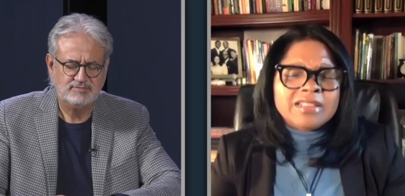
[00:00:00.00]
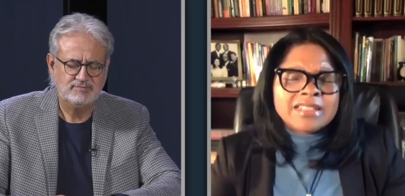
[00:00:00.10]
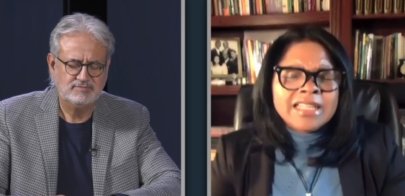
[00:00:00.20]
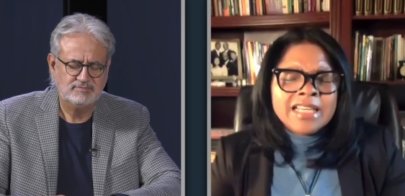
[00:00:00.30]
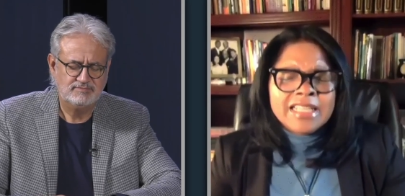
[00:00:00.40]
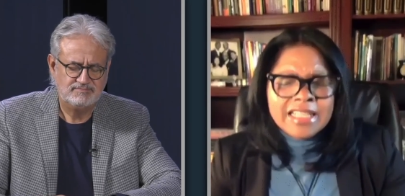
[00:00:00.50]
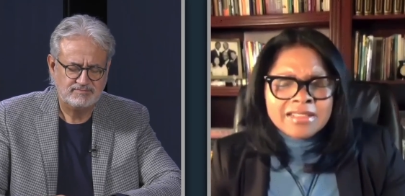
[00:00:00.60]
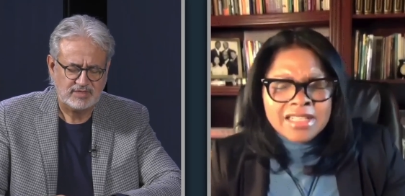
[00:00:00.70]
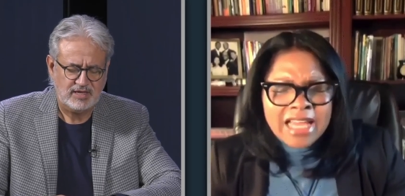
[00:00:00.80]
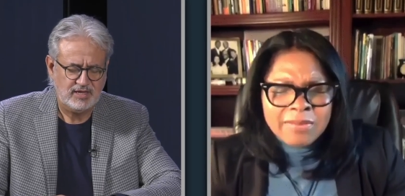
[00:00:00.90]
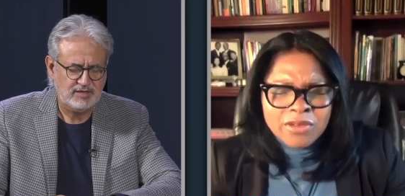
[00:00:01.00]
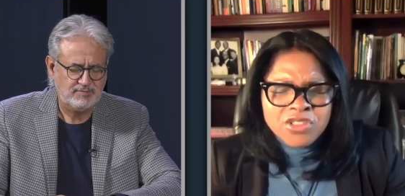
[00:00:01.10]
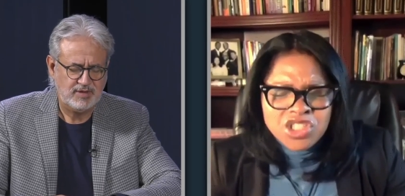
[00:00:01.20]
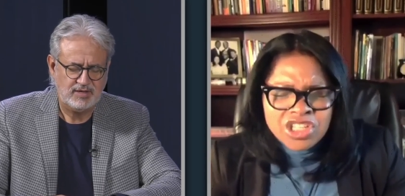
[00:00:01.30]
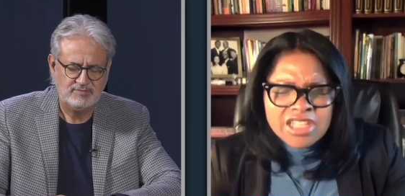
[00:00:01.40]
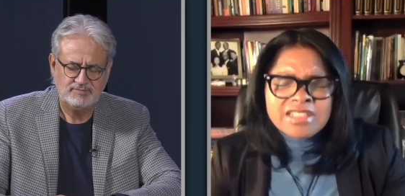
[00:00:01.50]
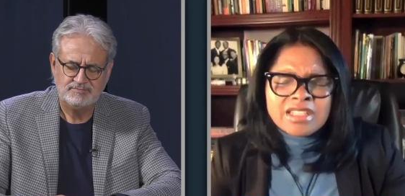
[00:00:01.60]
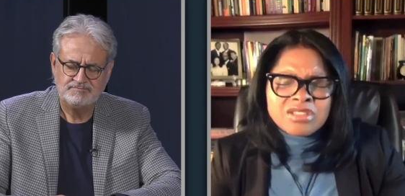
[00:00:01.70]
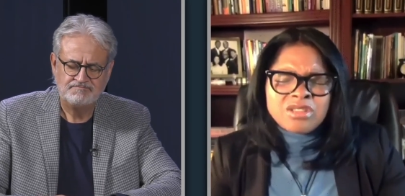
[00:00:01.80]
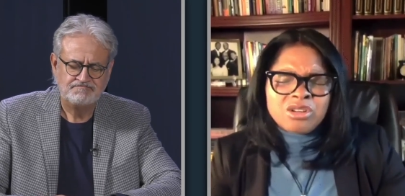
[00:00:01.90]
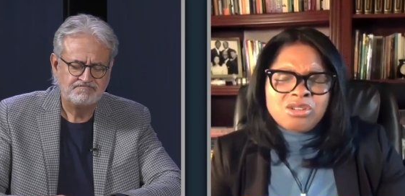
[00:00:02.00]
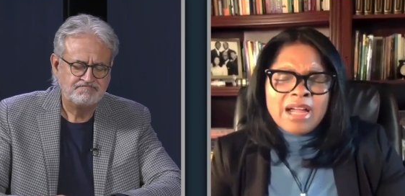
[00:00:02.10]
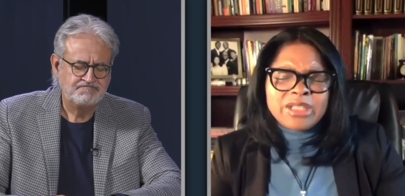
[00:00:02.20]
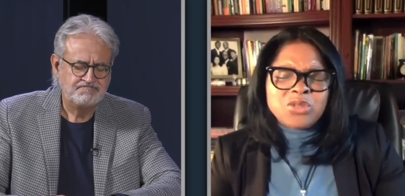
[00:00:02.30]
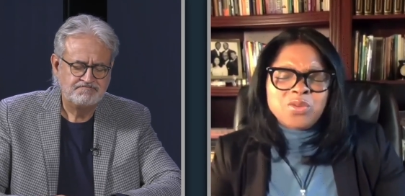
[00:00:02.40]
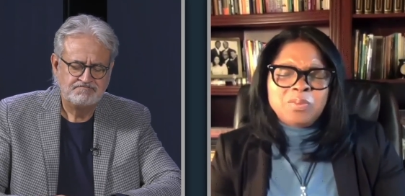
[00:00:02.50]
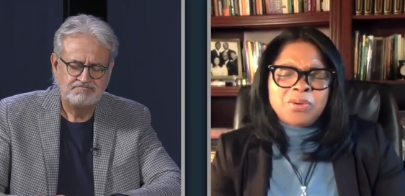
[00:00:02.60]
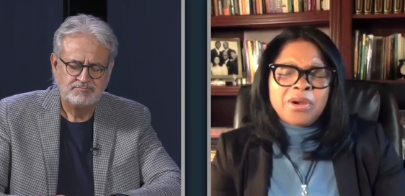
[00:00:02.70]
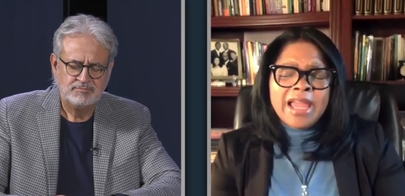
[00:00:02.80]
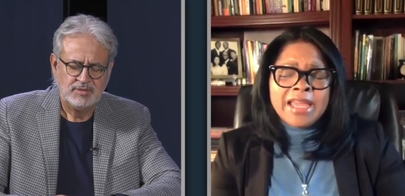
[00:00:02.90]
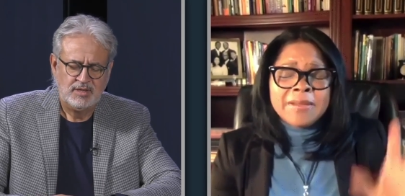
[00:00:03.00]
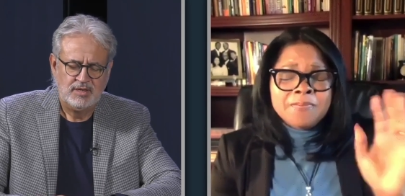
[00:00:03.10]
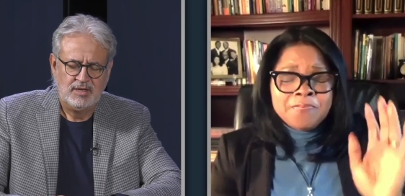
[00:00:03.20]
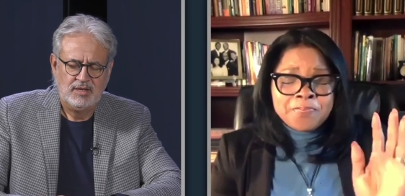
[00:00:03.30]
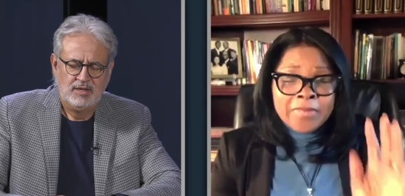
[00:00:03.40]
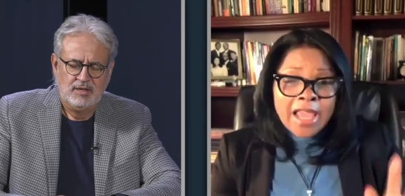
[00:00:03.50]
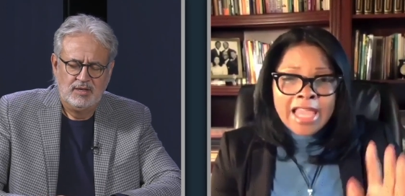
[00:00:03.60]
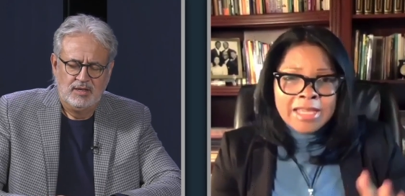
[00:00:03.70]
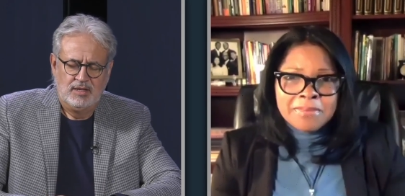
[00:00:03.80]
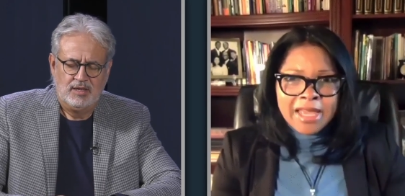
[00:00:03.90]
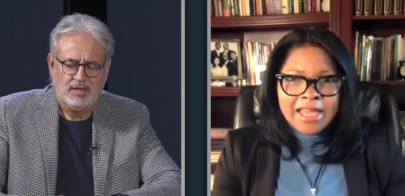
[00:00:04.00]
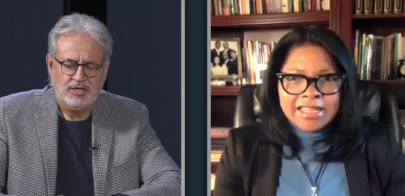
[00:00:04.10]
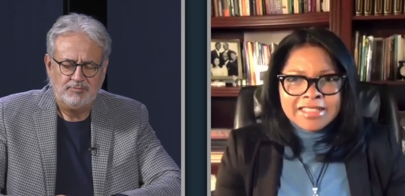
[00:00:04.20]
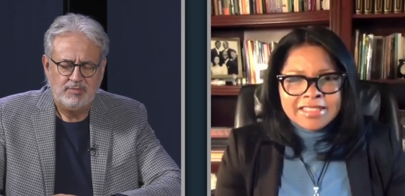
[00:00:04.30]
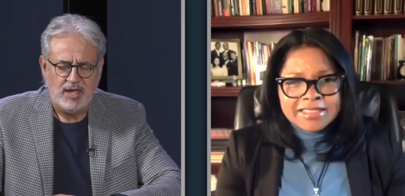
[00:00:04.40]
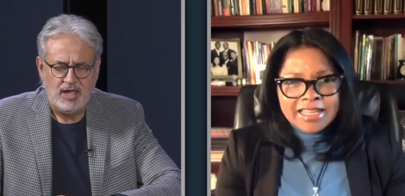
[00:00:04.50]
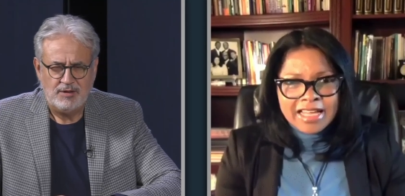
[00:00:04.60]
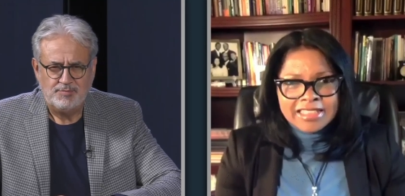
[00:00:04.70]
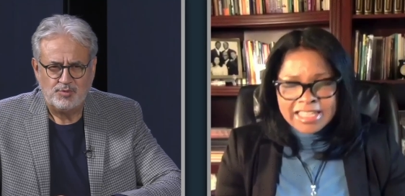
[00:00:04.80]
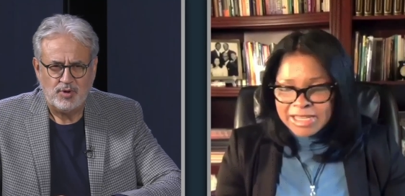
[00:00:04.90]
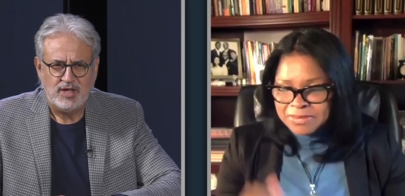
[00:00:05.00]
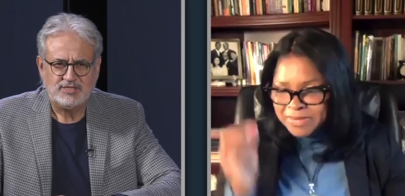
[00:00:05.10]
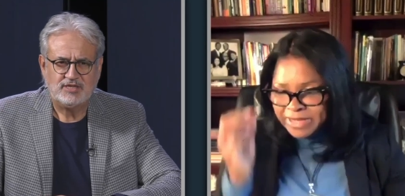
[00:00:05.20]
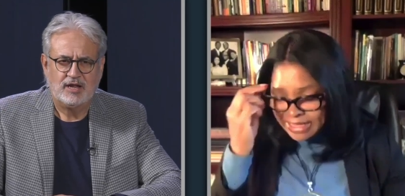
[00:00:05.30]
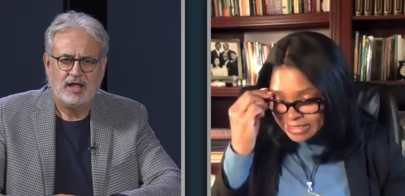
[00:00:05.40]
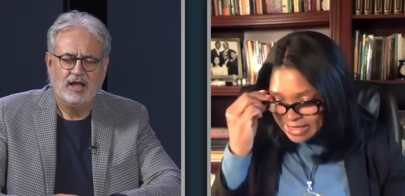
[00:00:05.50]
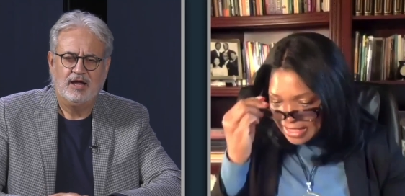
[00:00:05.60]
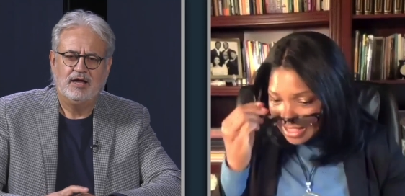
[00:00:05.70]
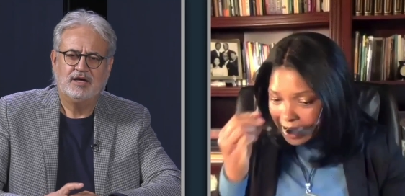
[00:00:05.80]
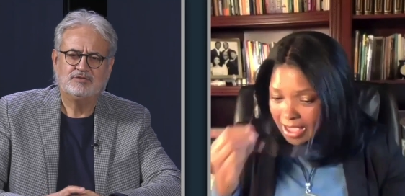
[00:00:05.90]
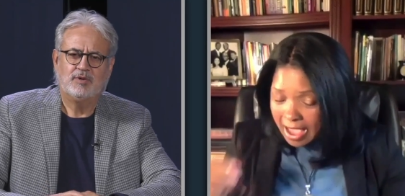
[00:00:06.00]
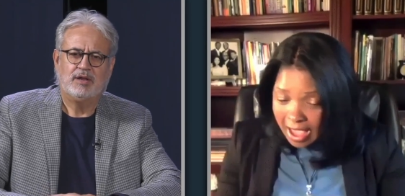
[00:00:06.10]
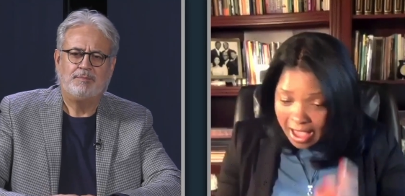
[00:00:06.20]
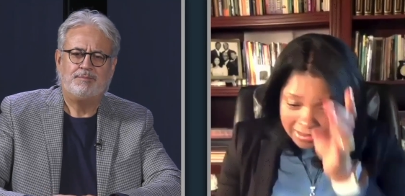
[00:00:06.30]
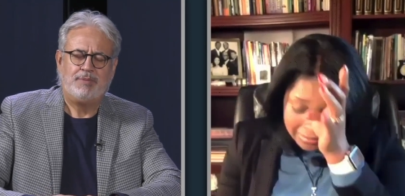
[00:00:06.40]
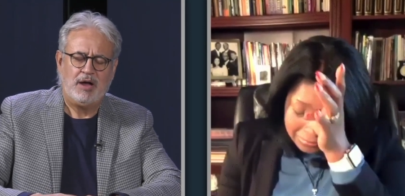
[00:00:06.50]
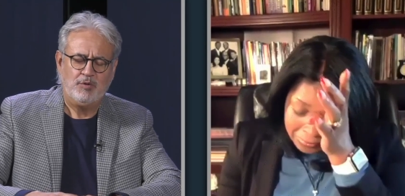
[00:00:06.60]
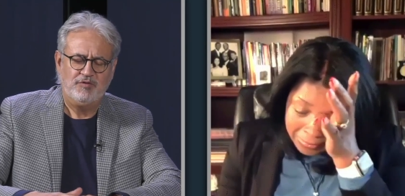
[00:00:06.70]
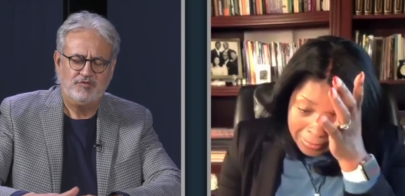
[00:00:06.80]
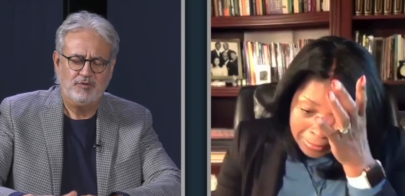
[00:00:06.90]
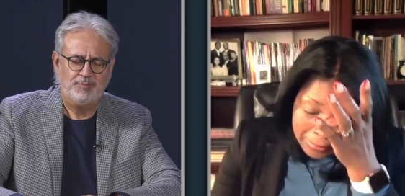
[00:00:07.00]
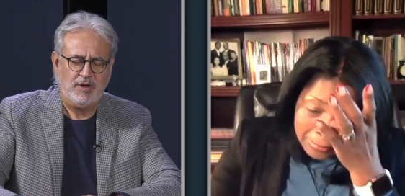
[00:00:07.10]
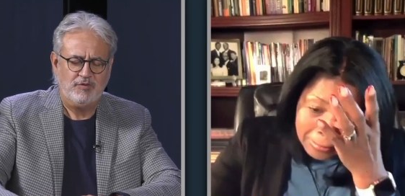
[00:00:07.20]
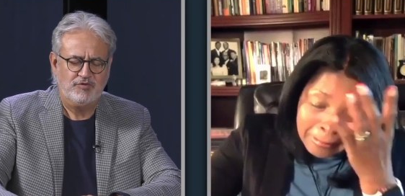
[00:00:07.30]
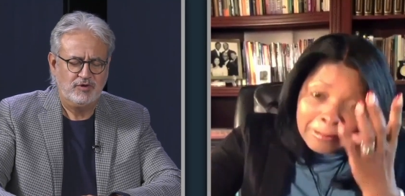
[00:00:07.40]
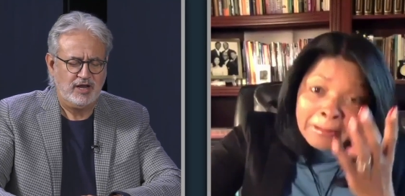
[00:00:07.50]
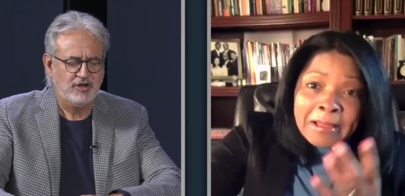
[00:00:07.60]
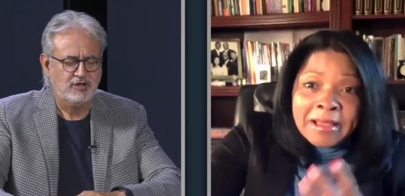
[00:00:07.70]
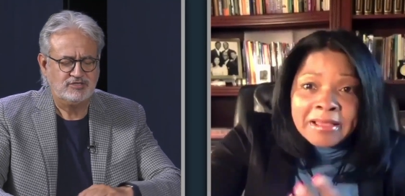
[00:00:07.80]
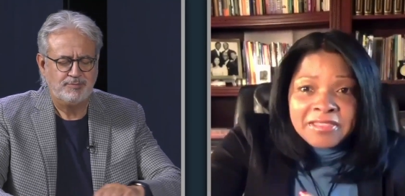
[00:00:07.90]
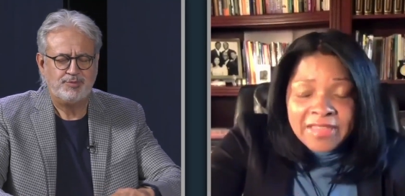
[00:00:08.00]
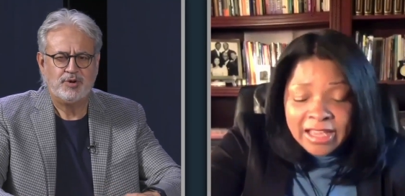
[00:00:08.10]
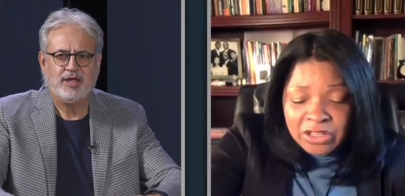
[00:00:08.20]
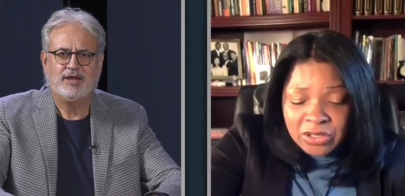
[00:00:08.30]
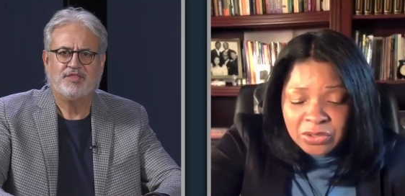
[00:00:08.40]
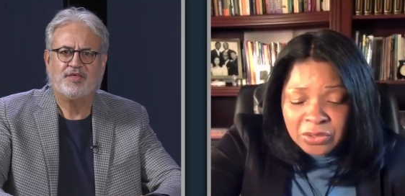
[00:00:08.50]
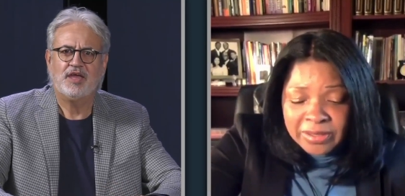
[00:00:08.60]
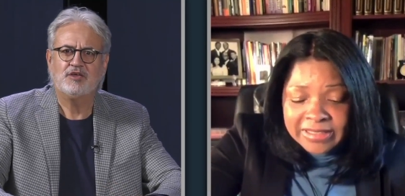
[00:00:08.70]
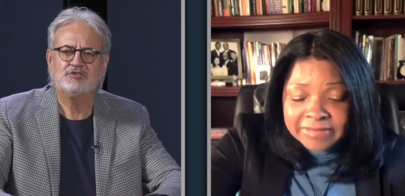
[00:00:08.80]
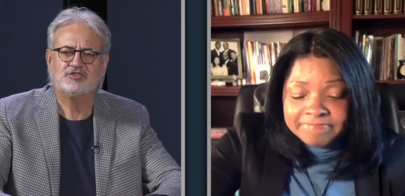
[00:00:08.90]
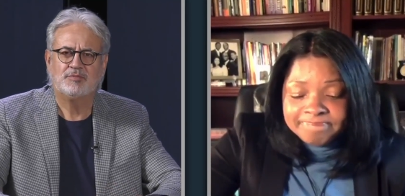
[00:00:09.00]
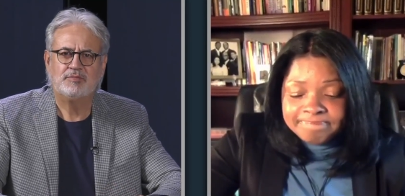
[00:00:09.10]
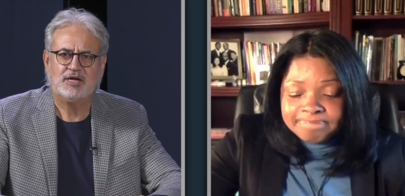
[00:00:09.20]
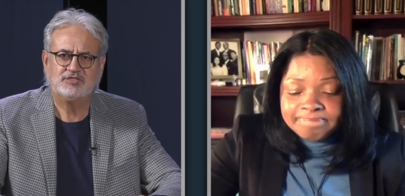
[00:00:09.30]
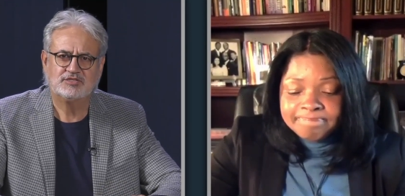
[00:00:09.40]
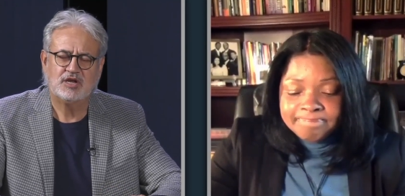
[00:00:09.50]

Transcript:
Speaker 1: mm. honor. In Amen. the name of Jesus the Christ, we pray.
Speaker 2: Amen. Amen. Praise God. What a powerful, powerful anointed prayer. Thank you so much, Dr.